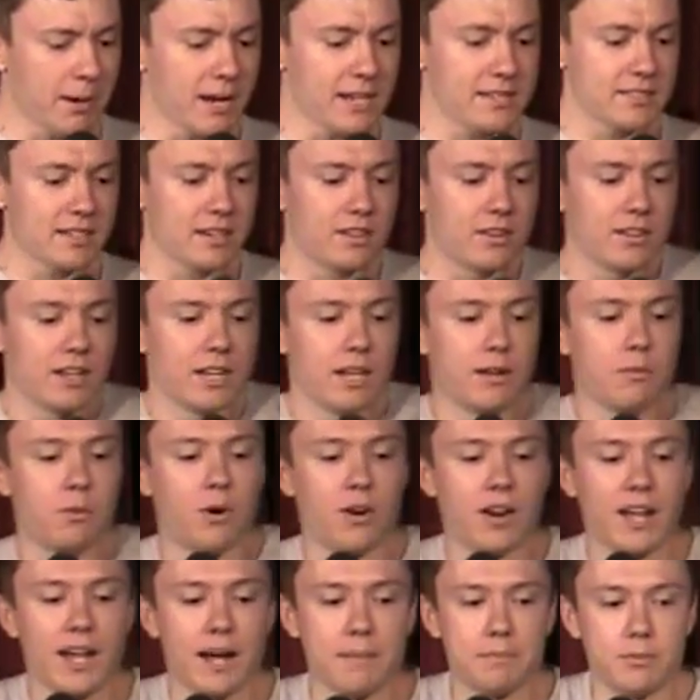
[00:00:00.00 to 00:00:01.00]
basically
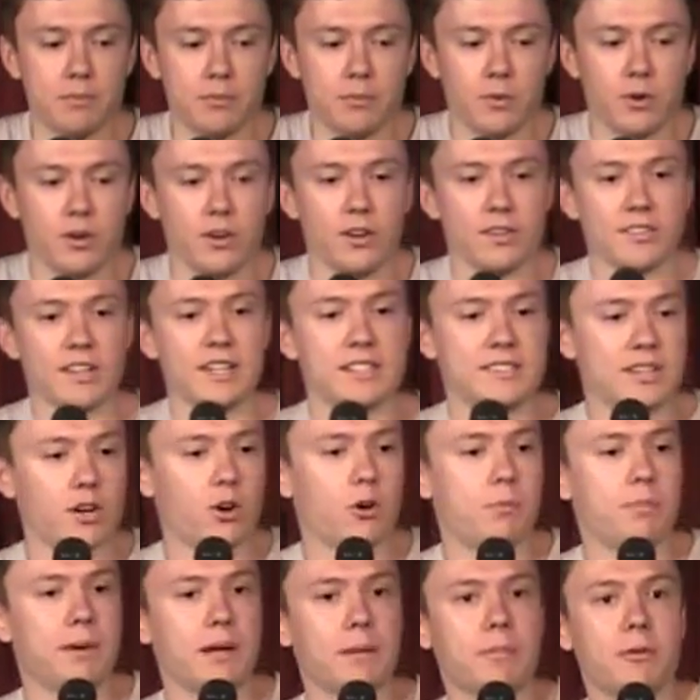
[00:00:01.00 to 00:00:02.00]
what happened was, I
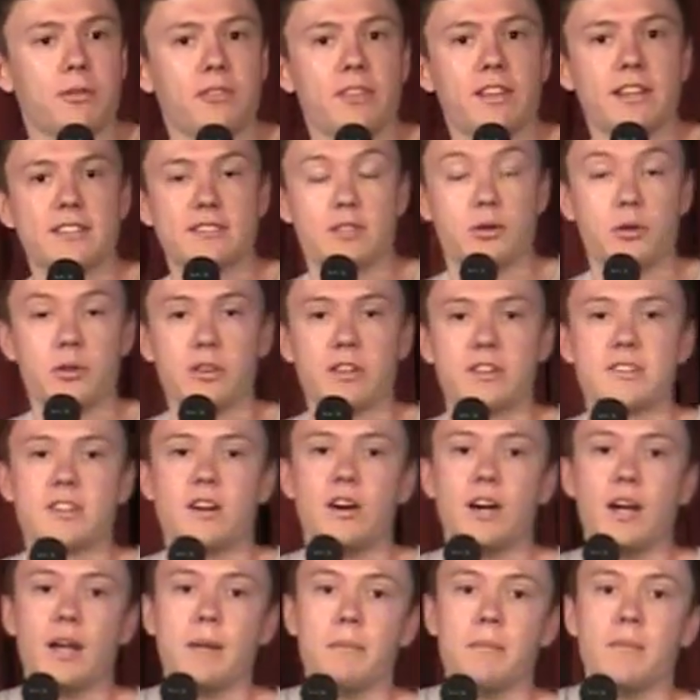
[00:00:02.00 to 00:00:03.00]
tell people this all the
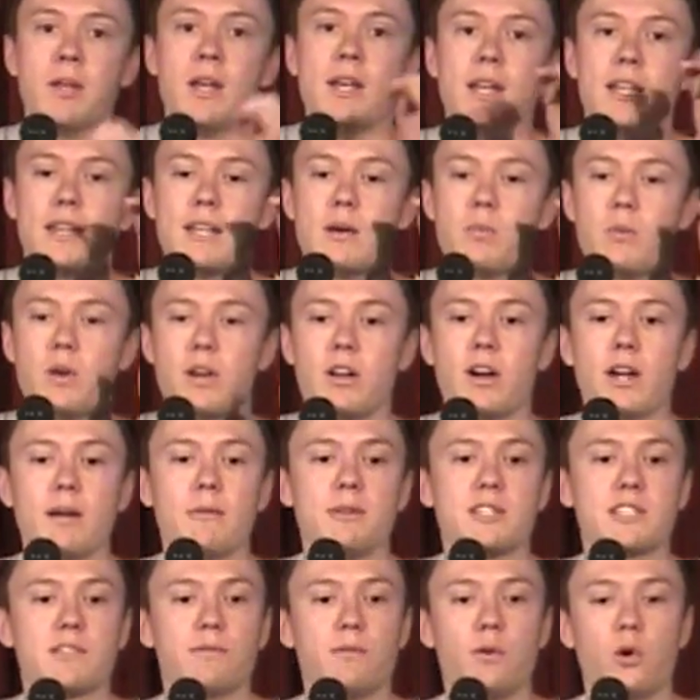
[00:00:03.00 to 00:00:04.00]
time, that when I
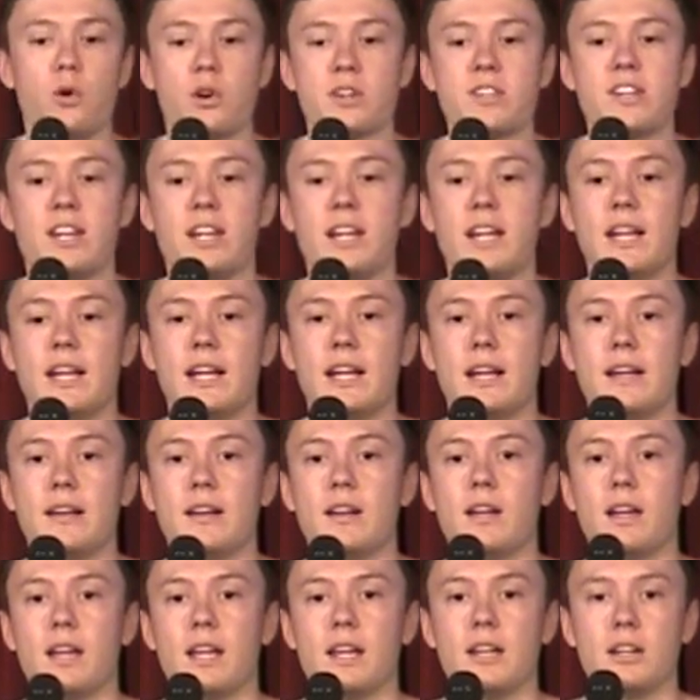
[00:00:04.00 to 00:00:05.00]
was
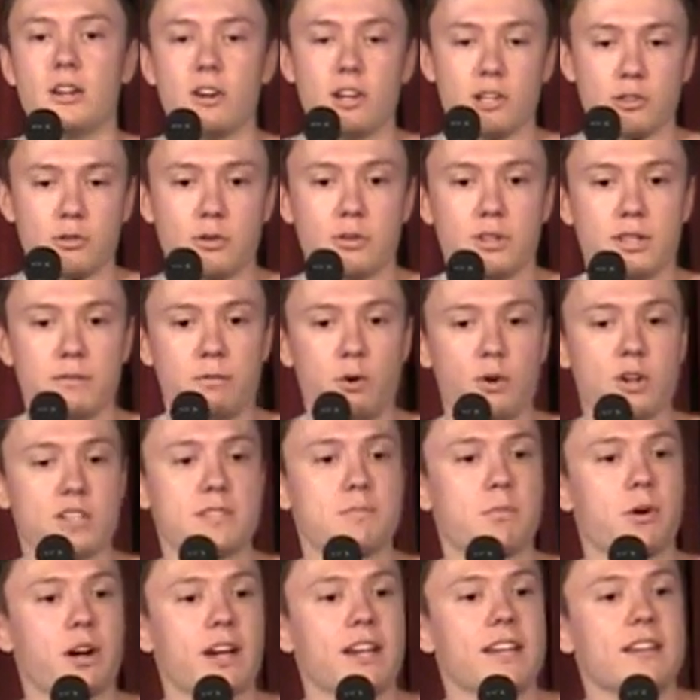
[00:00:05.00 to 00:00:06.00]
14 and going through the
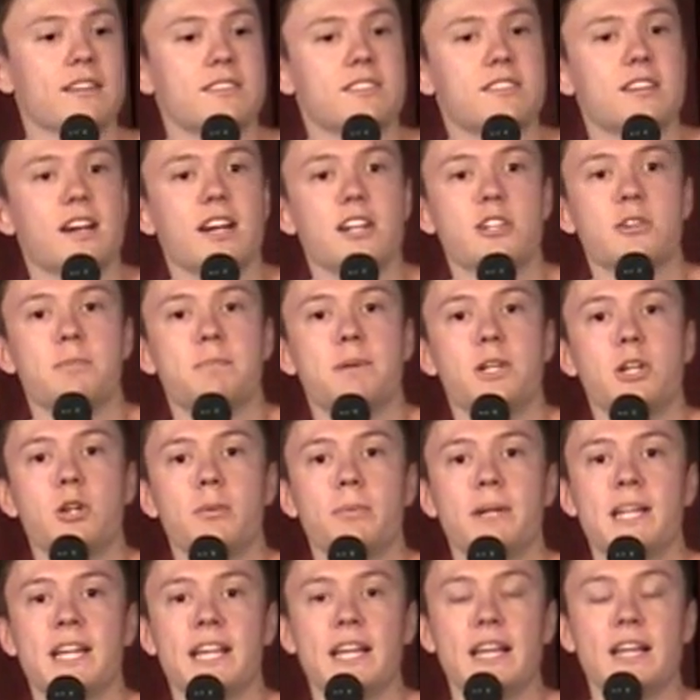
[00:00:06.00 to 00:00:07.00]
voice-breaking stage of
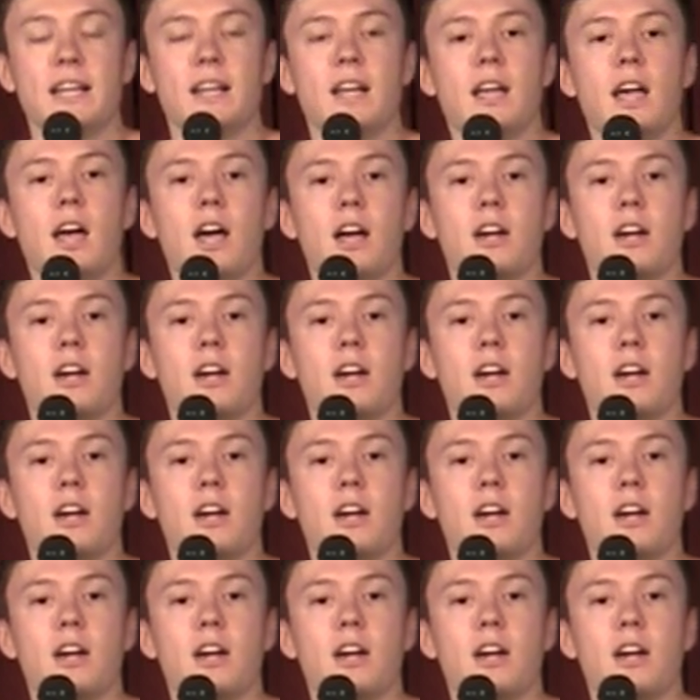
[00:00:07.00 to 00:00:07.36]
puberty,